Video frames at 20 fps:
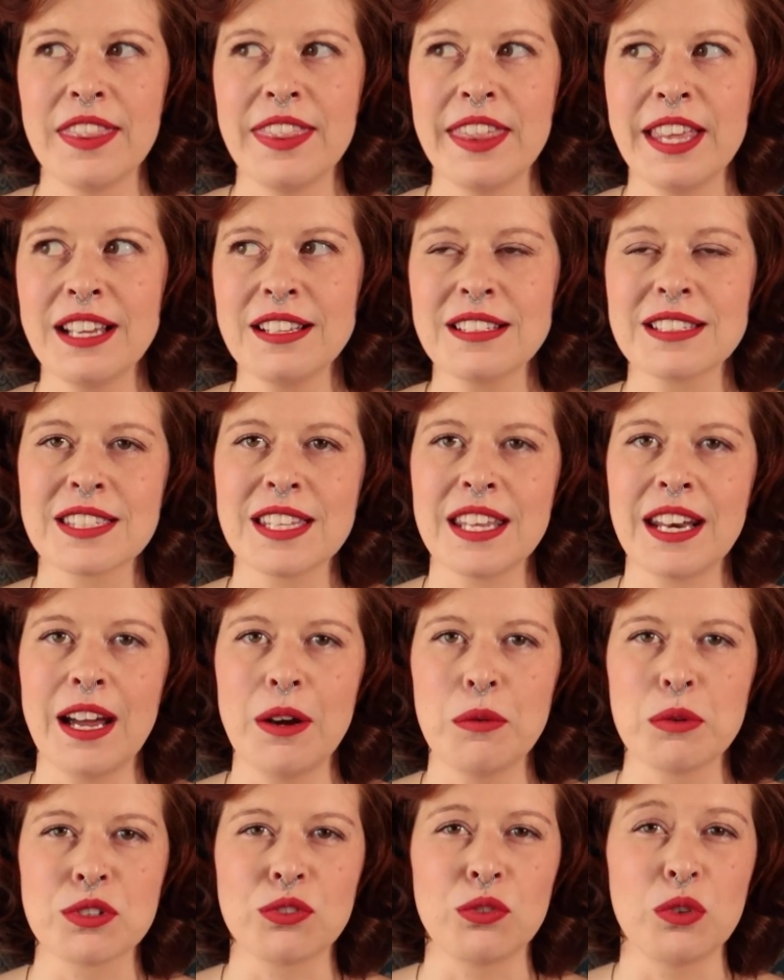things that
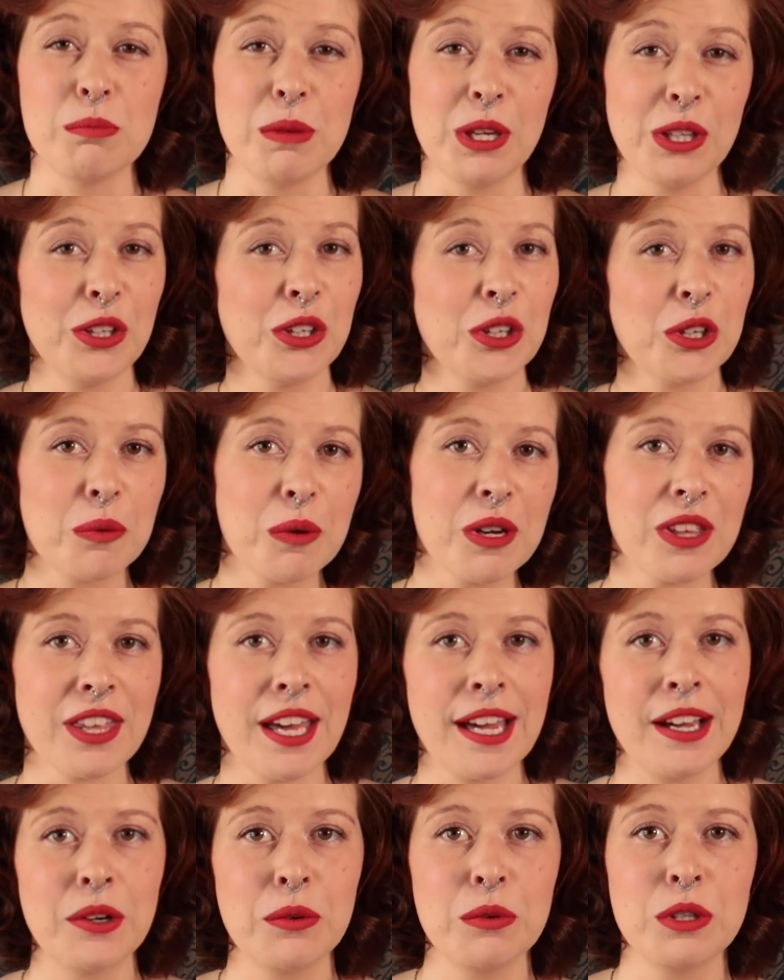I was familiar with
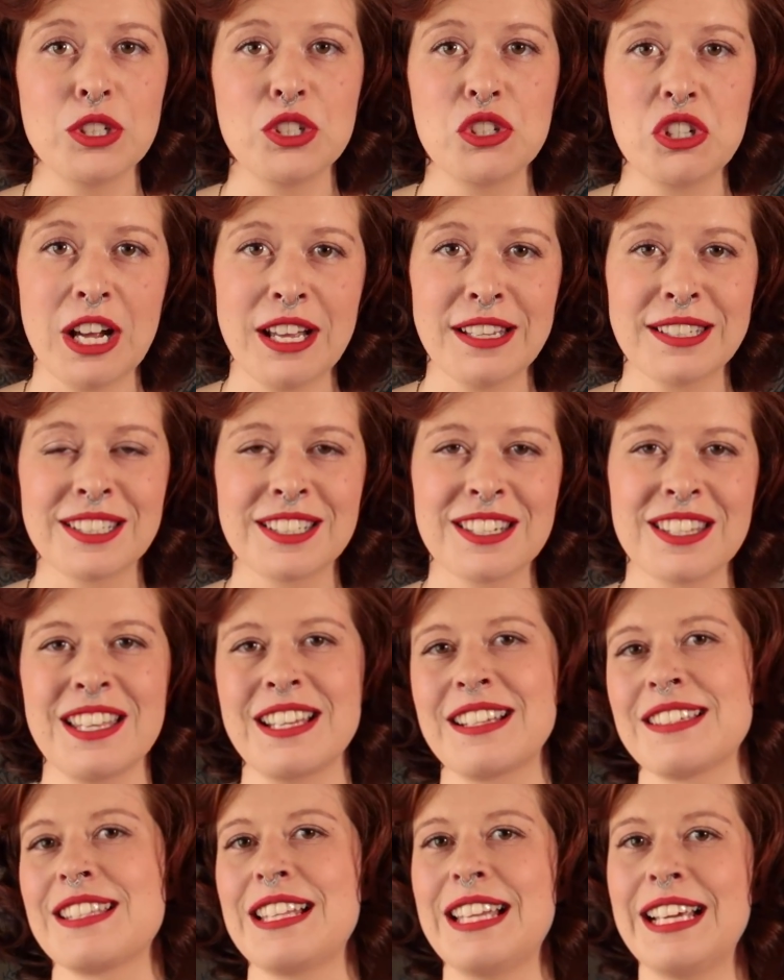how to adjust,
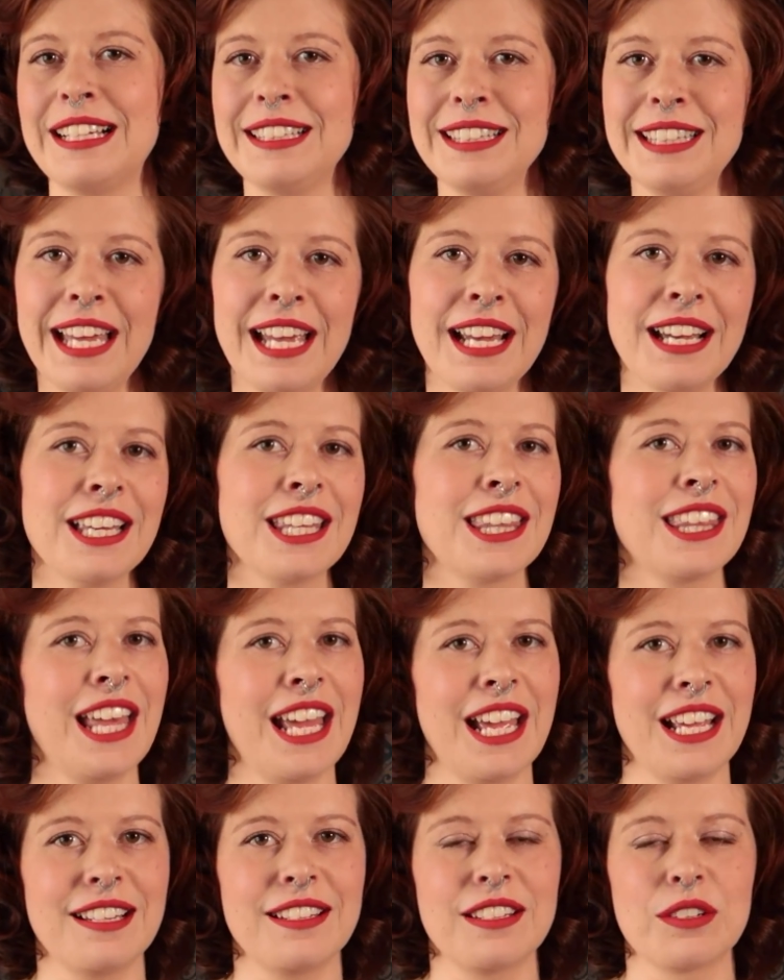things like length
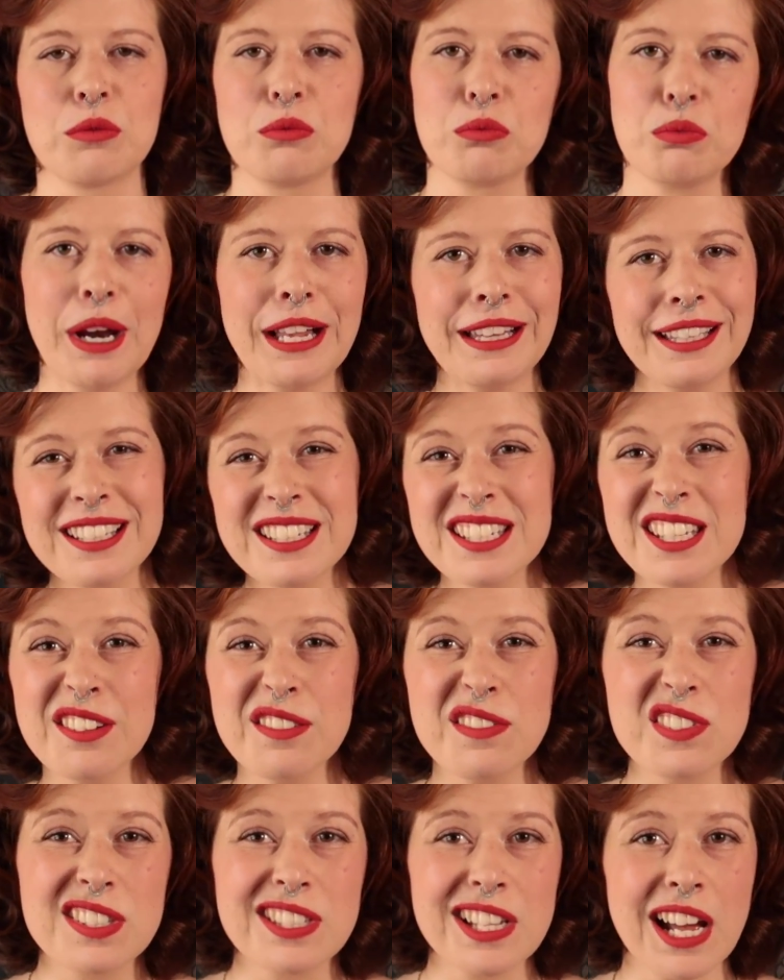and
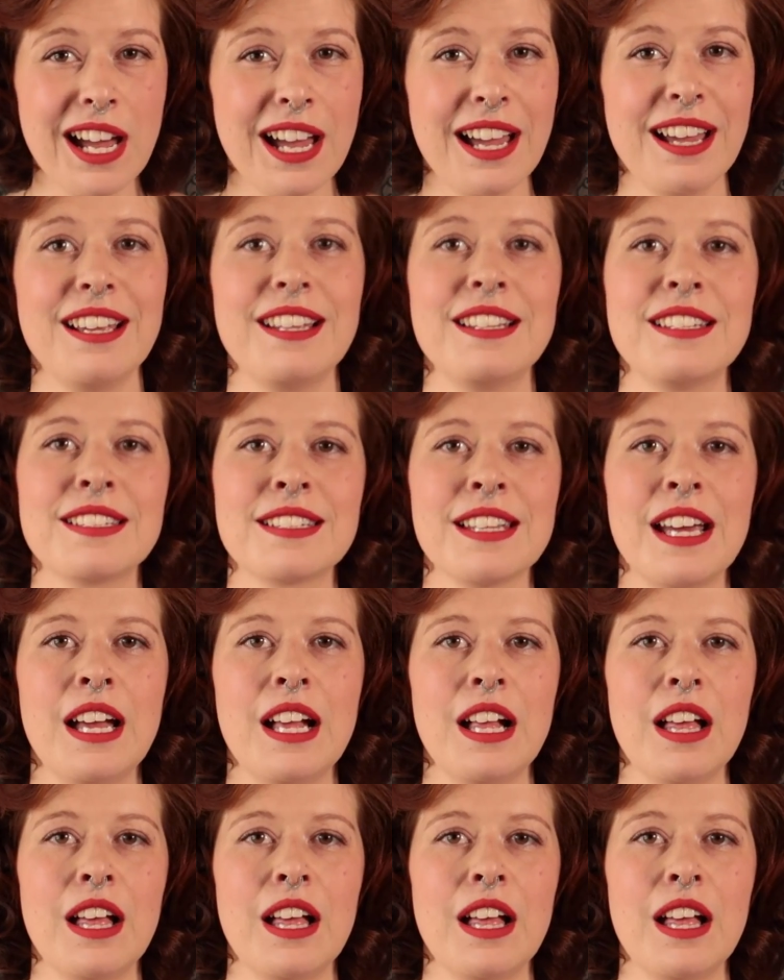relative size.